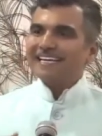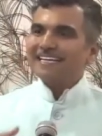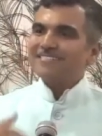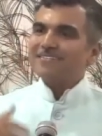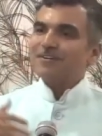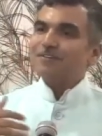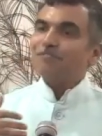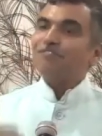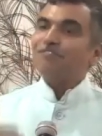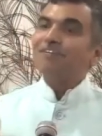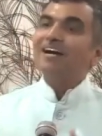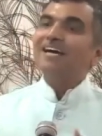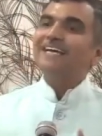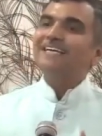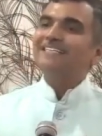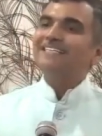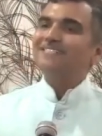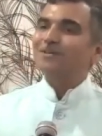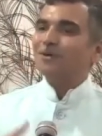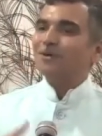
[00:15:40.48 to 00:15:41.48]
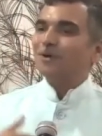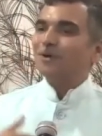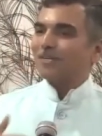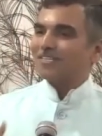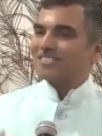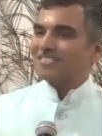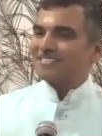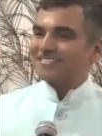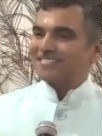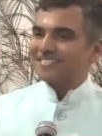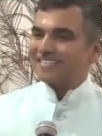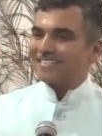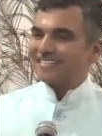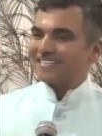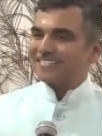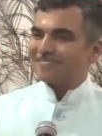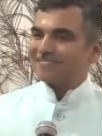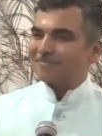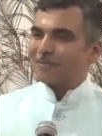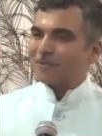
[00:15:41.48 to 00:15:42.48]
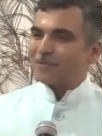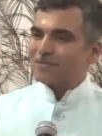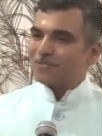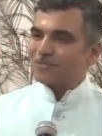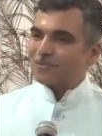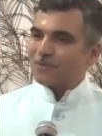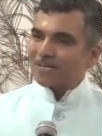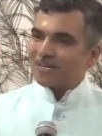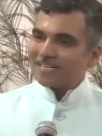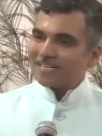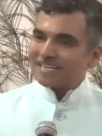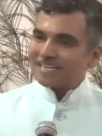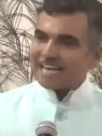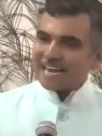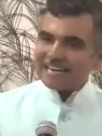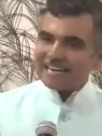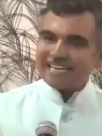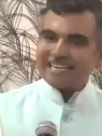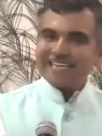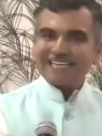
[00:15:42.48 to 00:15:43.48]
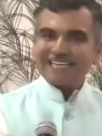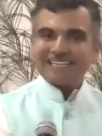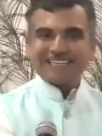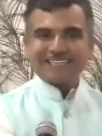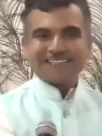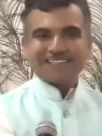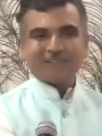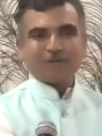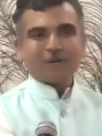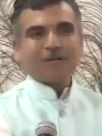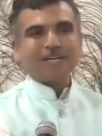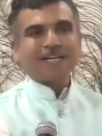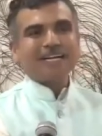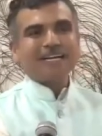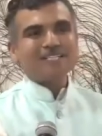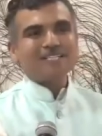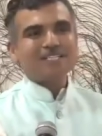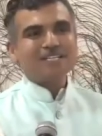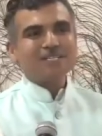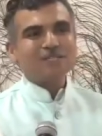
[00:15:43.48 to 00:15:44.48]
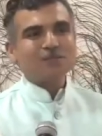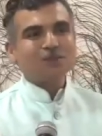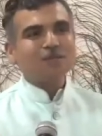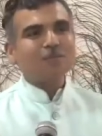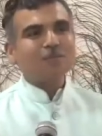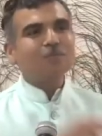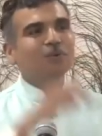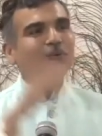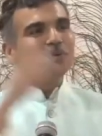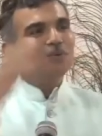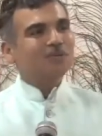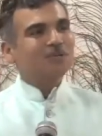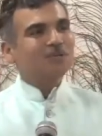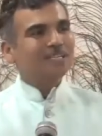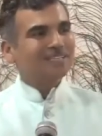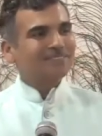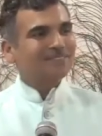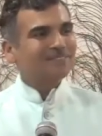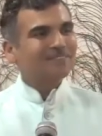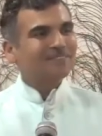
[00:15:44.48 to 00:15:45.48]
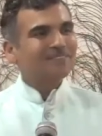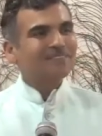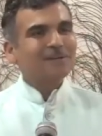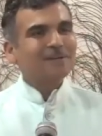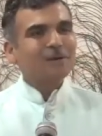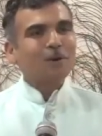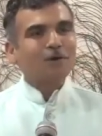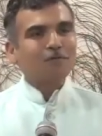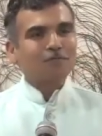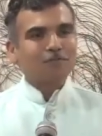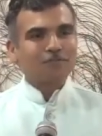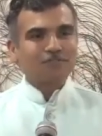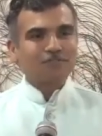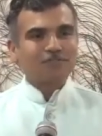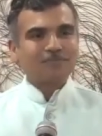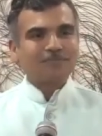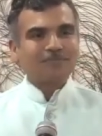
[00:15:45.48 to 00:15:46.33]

it refines your consciousness, because you are adding your energy to the pool of